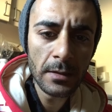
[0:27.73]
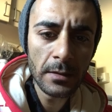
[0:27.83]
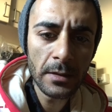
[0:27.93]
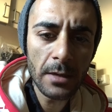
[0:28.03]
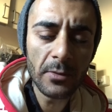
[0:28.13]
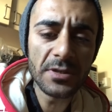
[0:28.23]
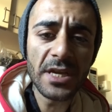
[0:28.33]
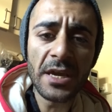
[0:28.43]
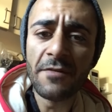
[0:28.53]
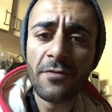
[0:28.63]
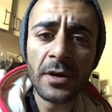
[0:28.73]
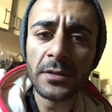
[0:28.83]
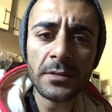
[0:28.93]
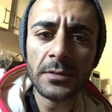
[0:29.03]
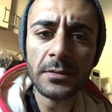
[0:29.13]
know, I'm not saying
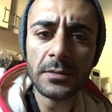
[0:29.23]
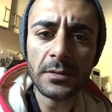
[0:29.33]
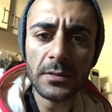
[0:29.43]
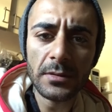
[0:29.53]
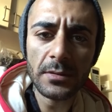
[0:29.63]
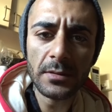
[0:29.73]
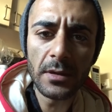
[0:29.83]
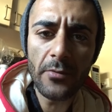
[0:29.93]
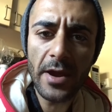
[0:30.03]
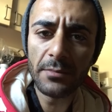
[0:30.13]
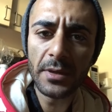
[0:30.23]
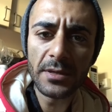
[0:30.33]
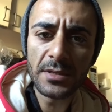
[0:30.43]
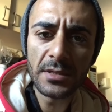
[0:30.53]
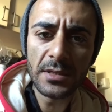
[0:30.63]
everyone around me
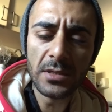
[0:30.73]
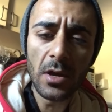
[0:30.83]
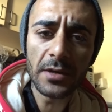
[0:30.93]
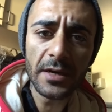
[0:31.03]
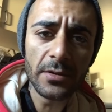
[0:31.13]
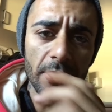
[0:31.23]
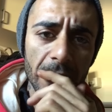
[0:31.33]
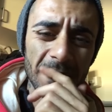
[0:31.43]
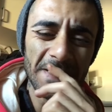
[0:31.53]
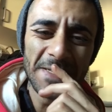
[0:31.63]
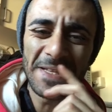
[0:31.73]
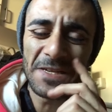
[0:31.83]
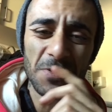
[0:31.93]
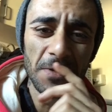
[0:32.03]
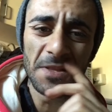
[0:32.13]
is like that or is into that
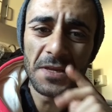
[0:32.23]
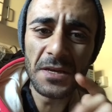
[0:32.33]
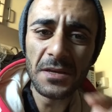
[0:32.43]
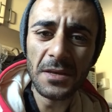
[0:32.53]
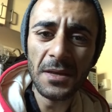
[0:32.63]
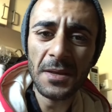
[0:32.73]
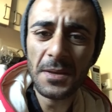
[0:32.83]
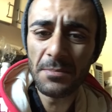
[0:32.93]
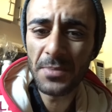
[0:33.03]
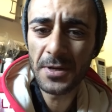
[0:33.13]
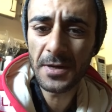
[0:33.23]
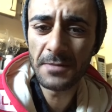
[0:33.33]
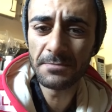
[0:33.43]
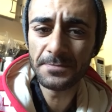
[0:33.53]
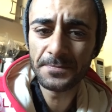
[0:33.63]
sort of thing, but
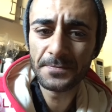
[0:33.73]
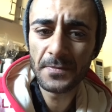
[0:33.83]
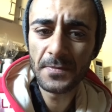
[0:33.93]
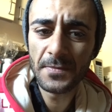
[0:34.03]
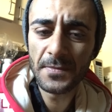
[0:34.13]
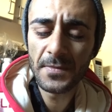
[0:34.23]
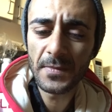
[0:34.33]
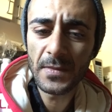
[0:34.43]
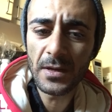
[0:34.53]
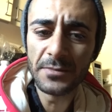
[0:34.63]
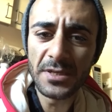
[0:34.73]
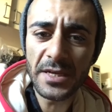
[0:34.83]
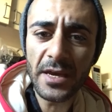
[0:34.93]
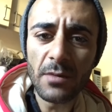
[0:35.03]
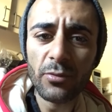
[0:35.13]
I'm just
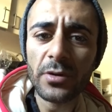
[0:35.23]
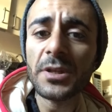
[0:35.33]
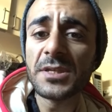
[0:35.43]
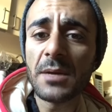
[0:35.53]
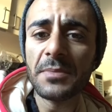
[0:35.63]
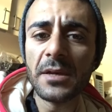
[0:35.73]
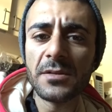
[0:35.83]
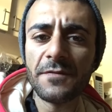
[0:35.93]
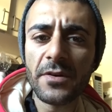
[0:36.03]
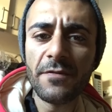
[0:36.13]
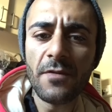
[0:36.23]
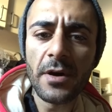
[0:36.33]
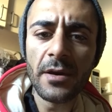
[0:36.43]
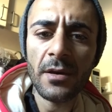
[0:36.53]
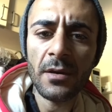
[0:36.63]
saying I'm putting this up there to verify